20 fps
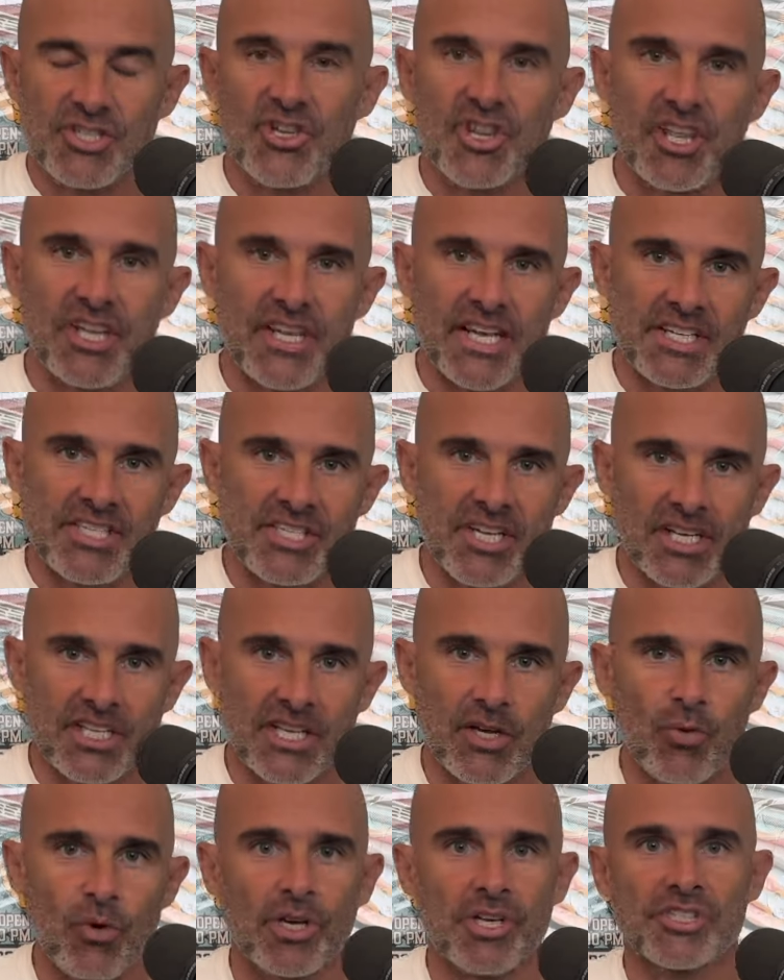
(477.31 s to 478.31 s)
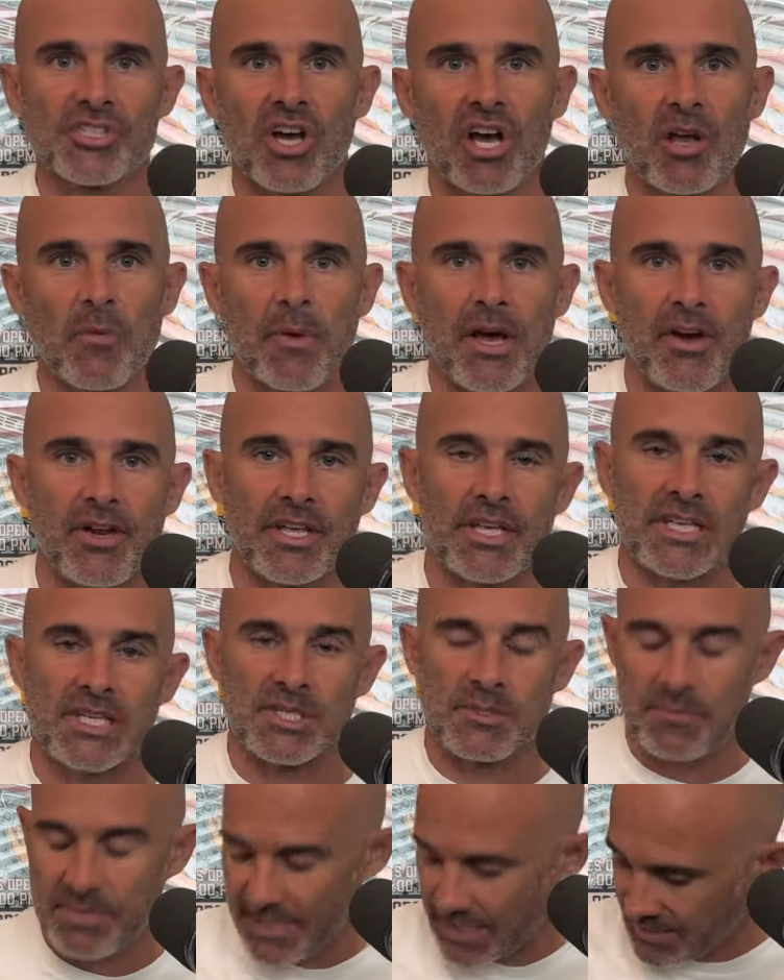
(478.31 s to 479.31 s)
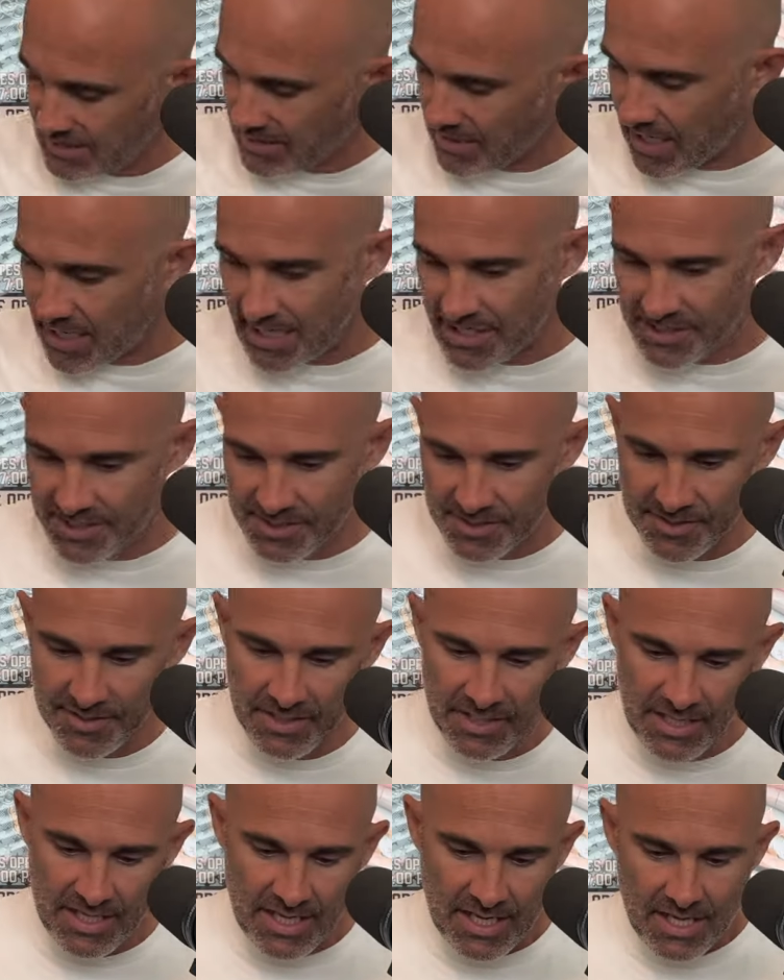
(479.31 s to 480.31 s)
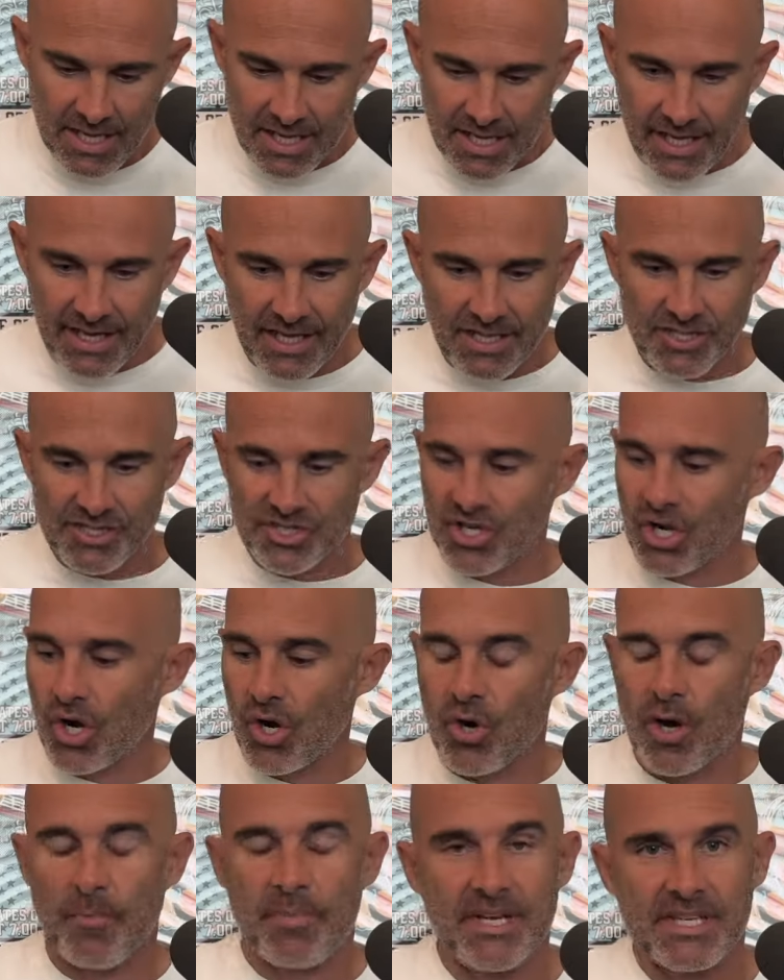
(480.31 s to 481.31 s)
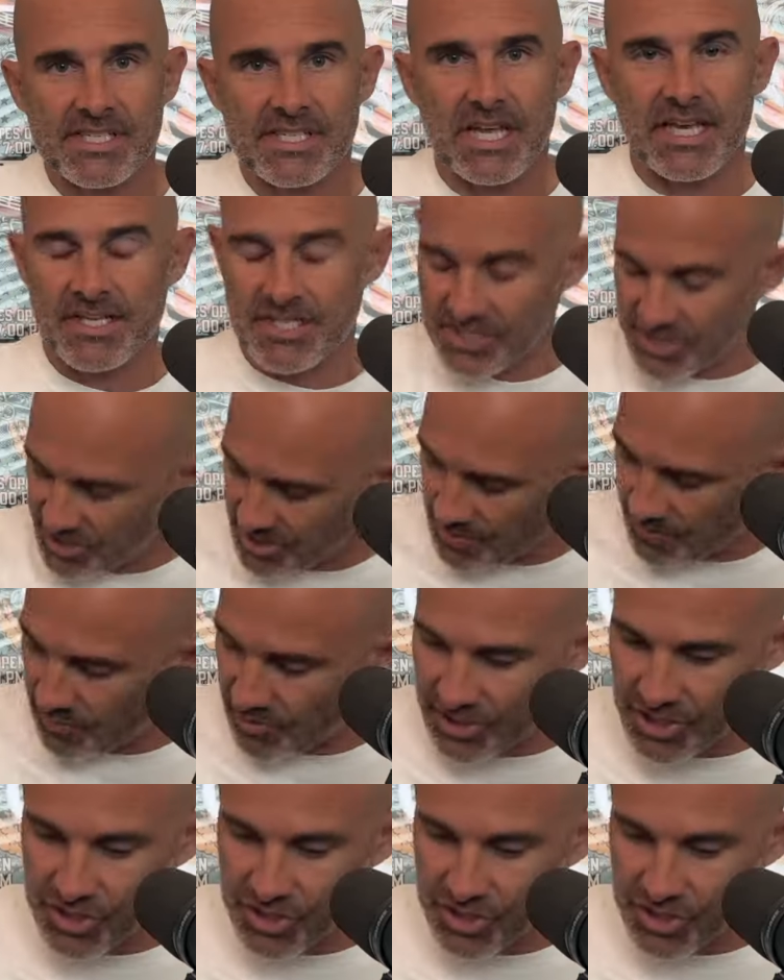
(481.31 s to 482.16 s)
the next technique we're going to talk about is pick slides. And so a pick slide is simply